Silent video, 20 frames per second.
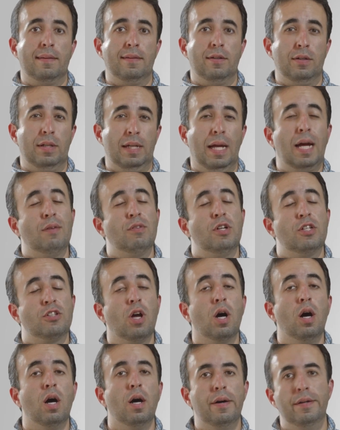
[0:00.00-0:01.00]
They're going to have a
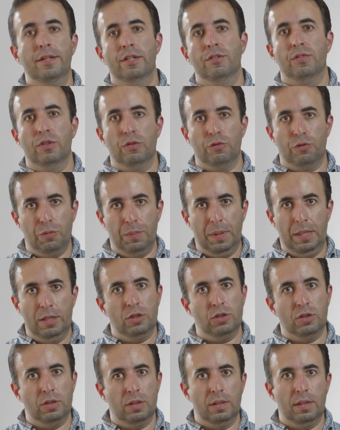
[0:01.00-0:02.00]
ton of
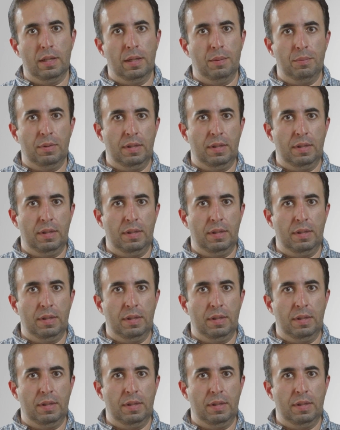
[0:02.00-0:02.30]
information in them.